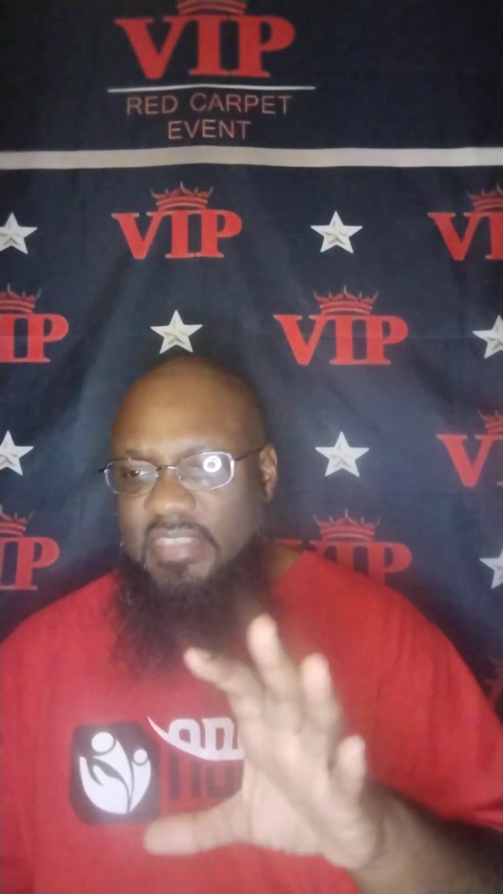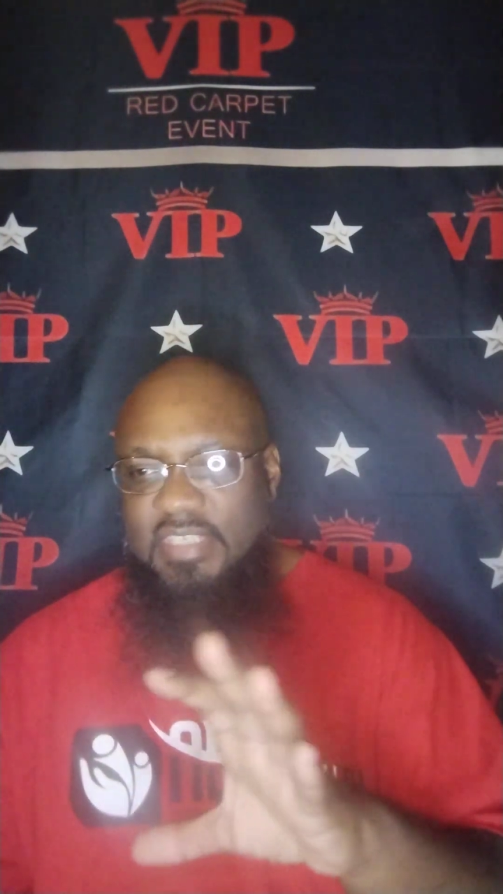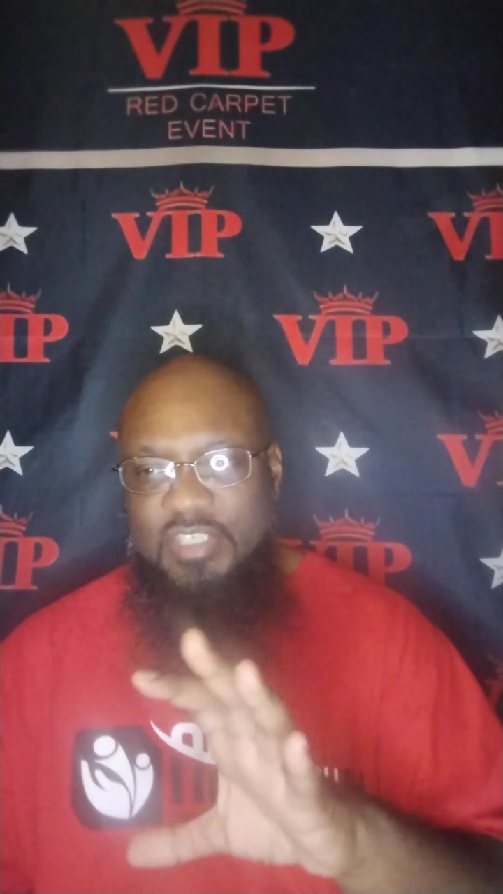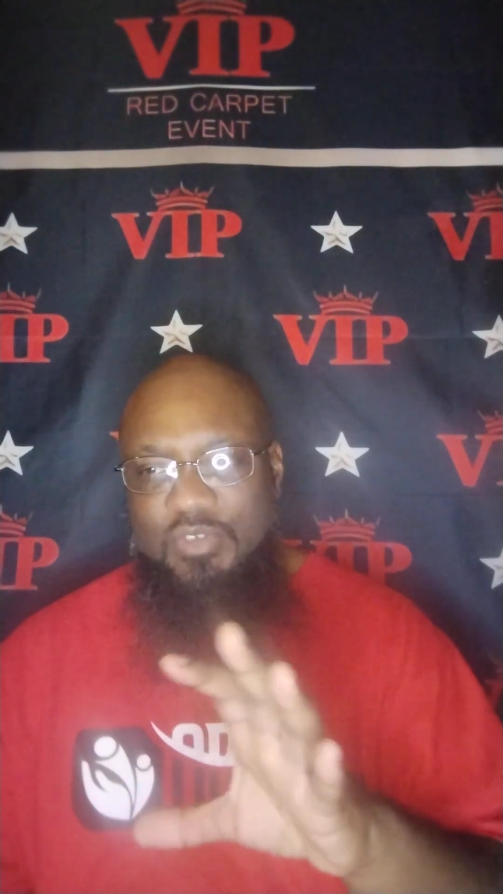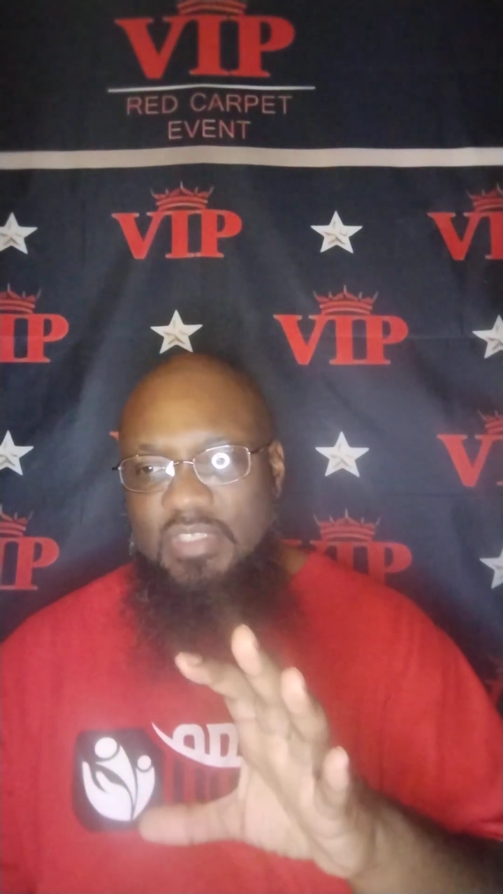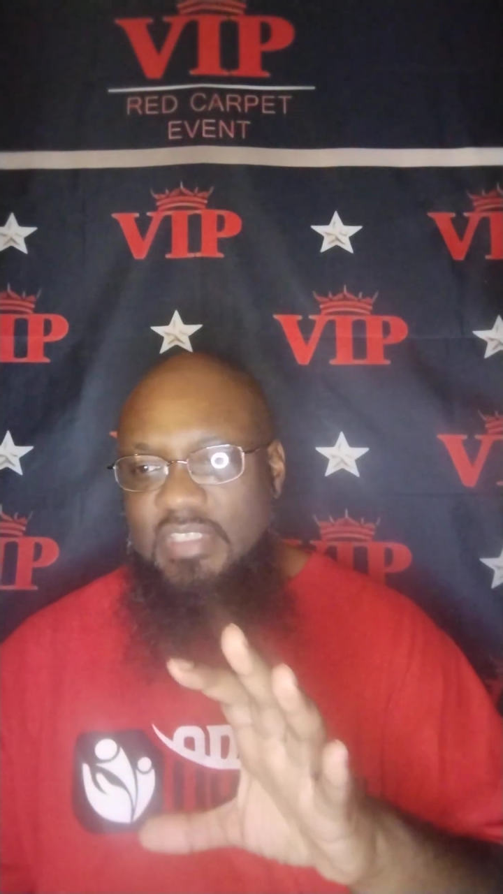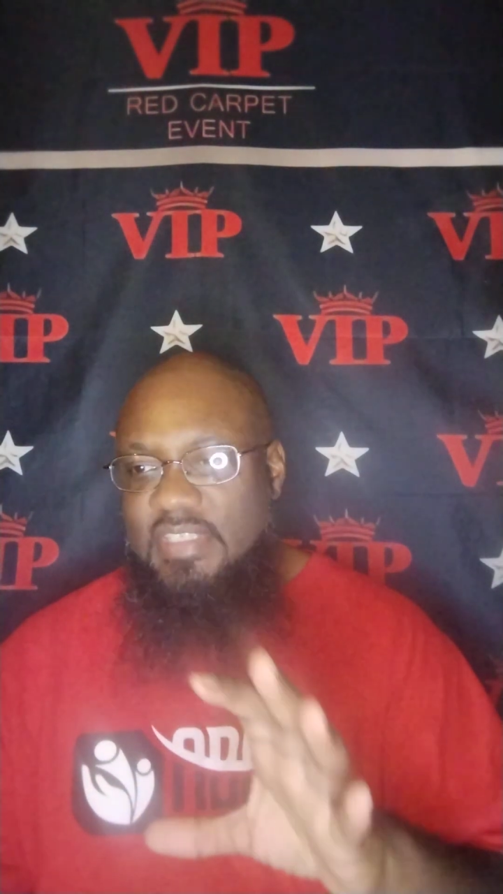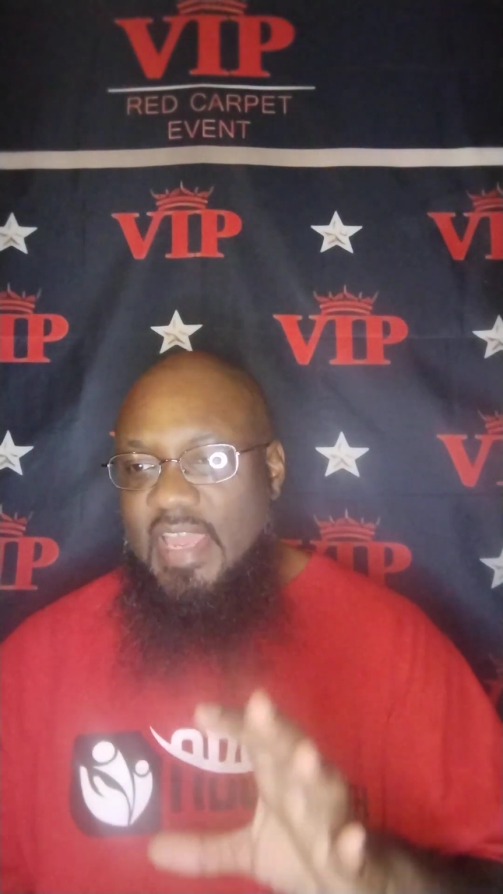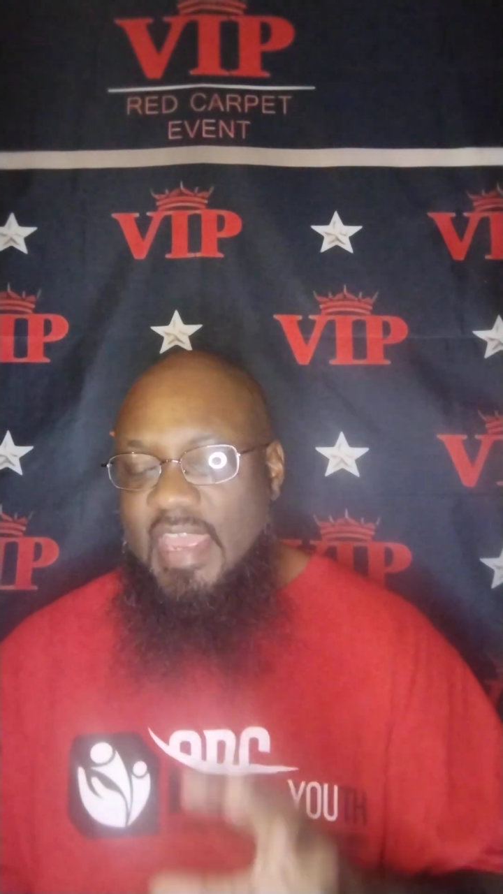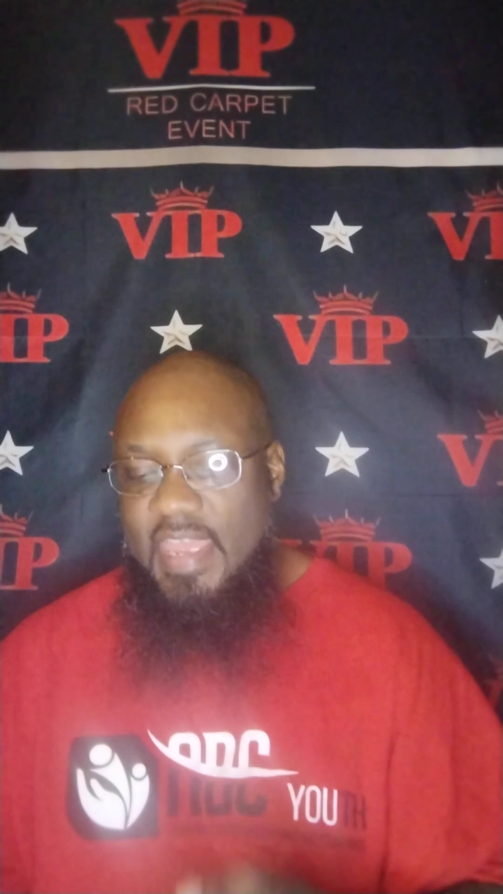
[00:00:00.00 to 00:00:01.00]
citrus is
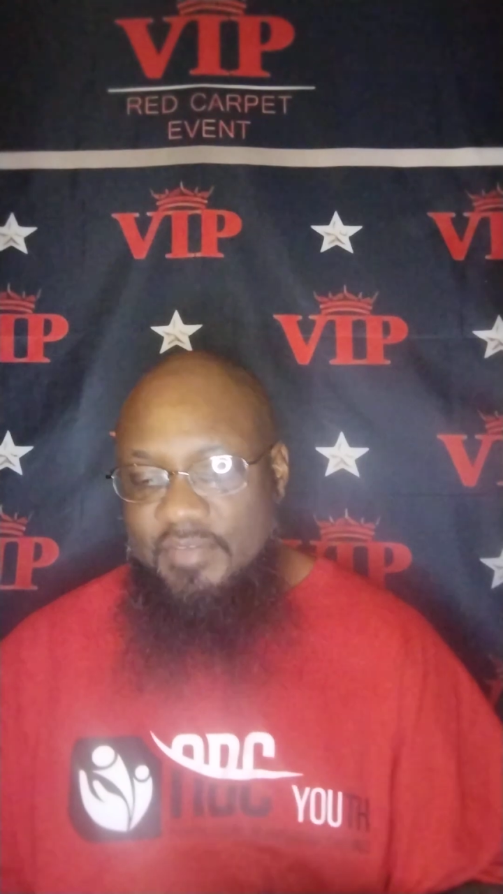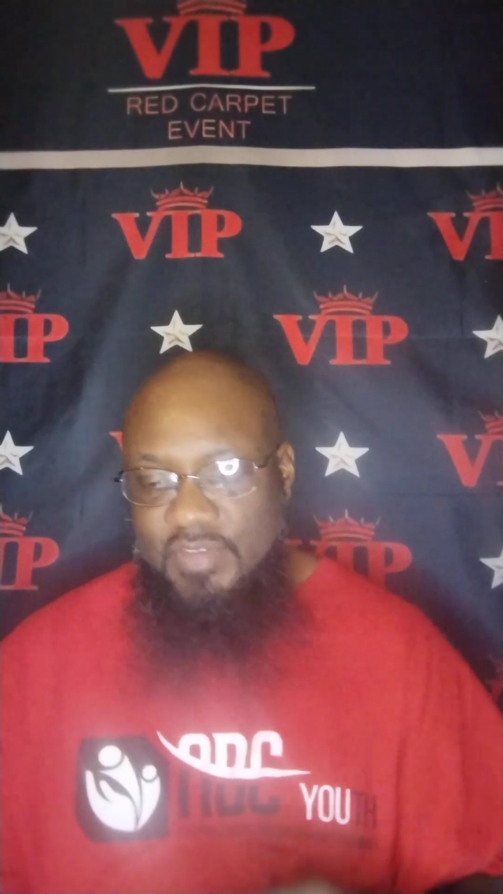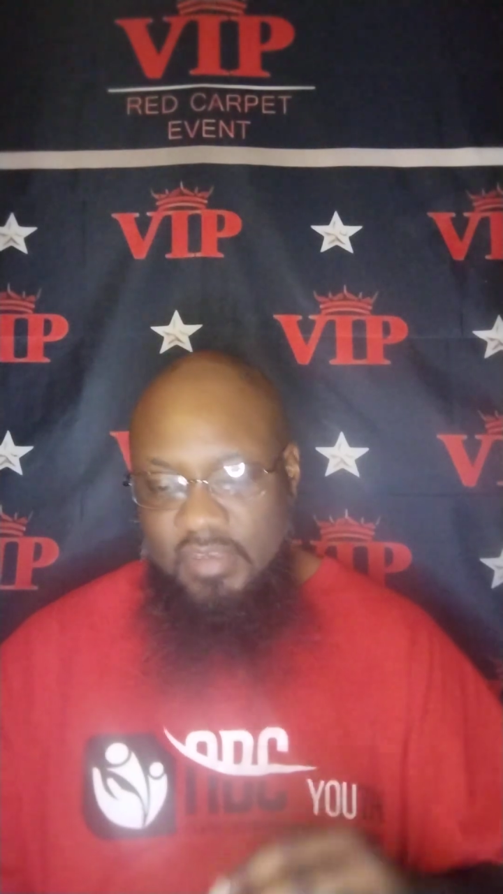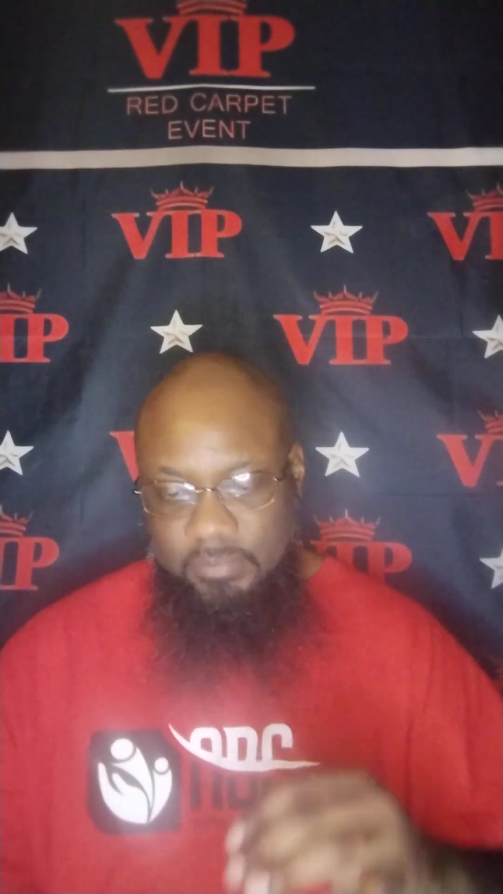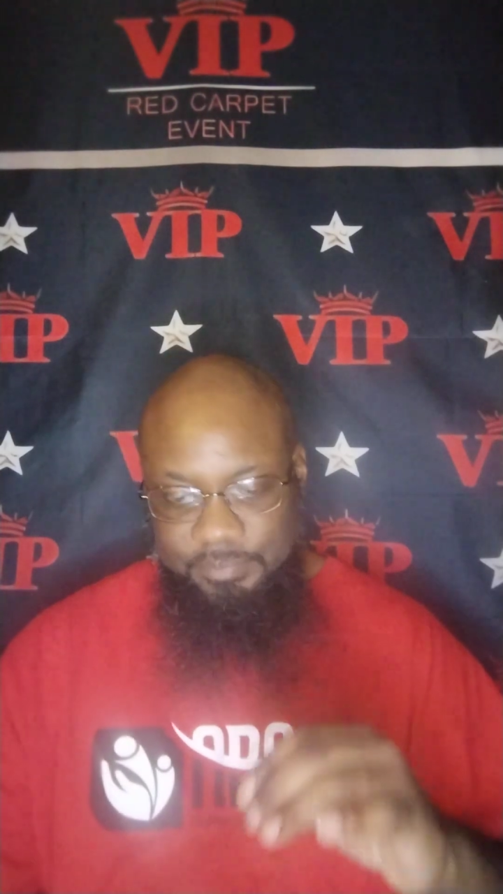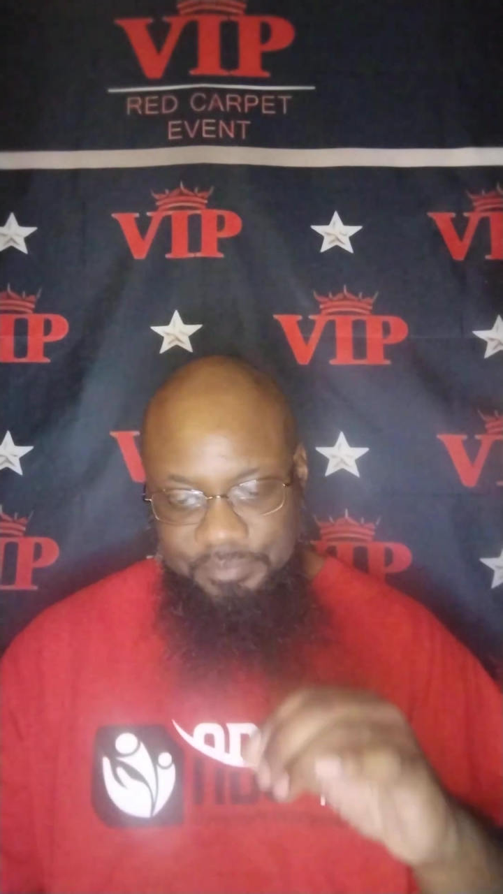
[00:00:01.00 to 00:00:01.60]
not heavy.